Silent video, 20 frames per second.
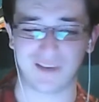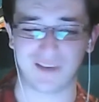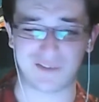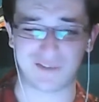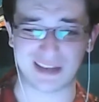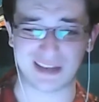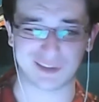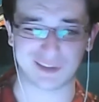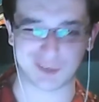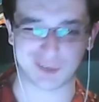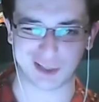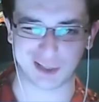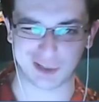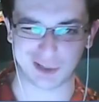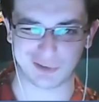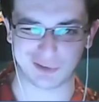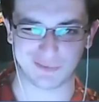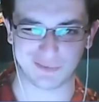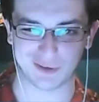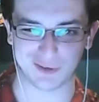definitely isn't a
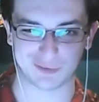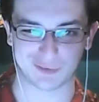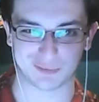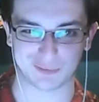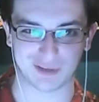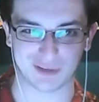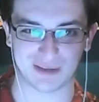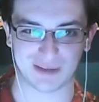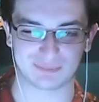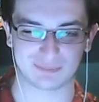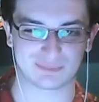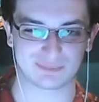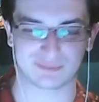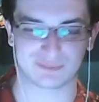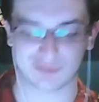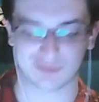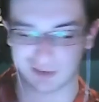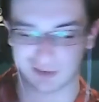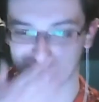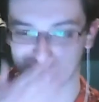universal time
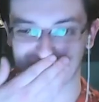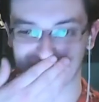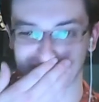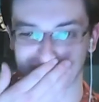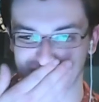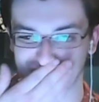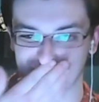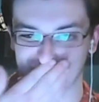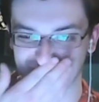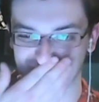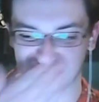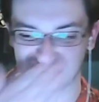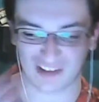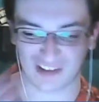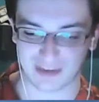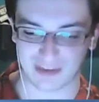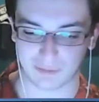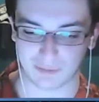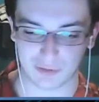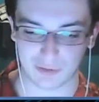to use
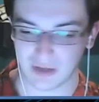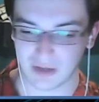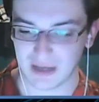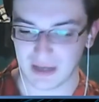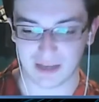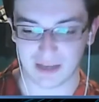attack mode.